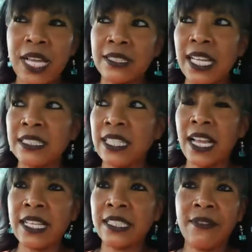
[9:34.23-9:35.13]
That's like
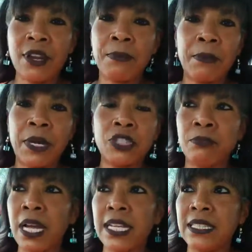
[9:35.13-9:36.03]
saying I saved up a bunch
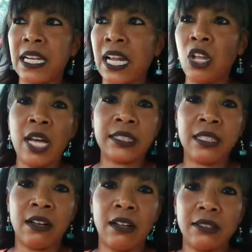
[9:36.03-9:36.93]
of money and then I lost
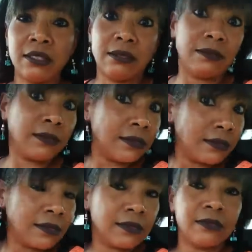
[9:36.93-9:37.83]
it all.
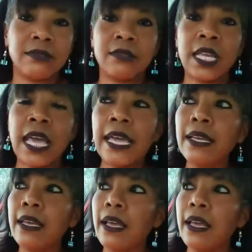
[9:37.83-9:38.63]
Okay?